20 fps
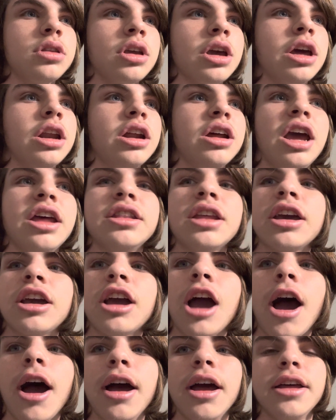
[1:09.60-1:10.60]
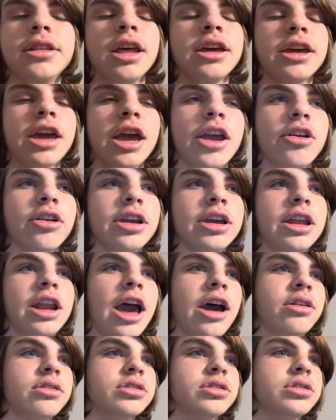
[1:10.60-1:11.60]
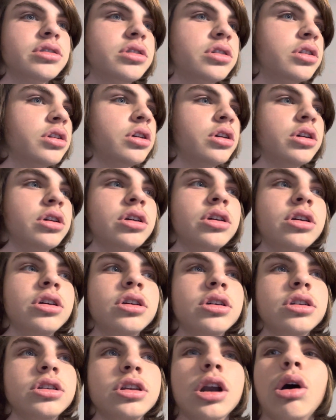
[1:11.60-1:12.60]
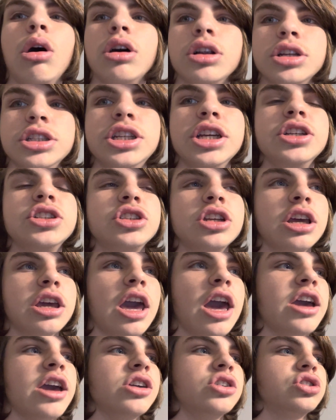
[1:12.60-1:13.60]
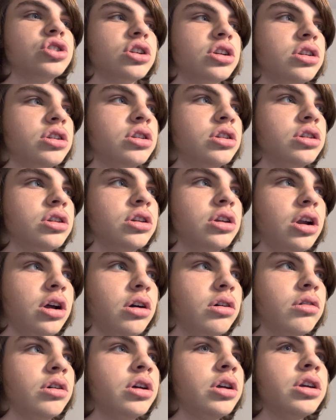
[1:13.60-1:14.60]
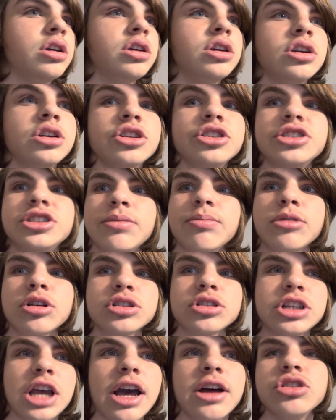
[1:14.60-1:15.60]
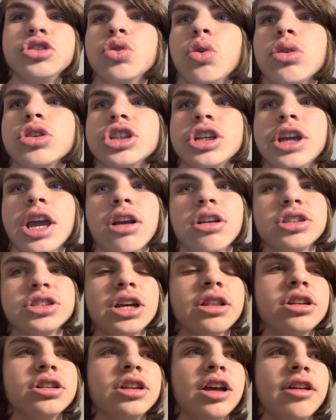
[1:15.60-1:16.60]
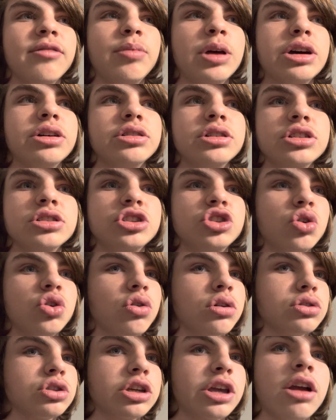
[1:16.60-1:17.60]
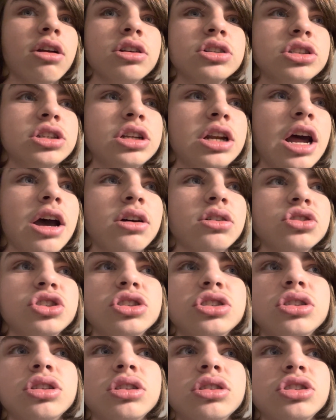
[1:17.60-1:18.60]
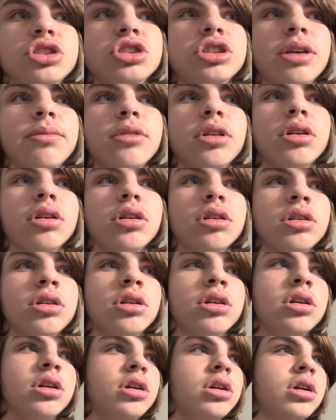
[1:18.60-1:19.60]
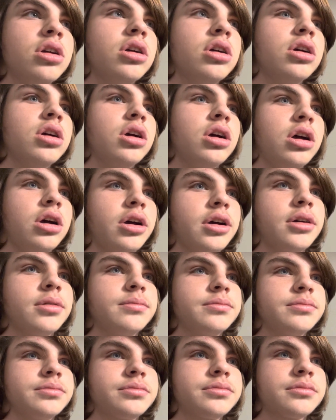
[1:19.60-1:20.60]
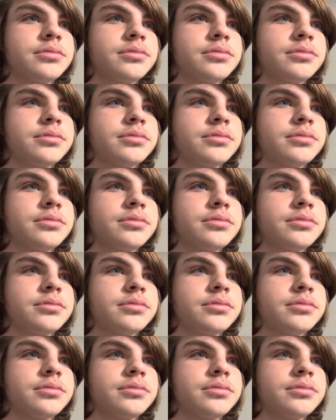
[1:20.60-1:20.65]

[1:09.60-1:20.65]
and they con and they carry it out, you know, on decent occasion. You know, similar to how Georgia carries out the death penalty. Georgia carries it out in similar, um,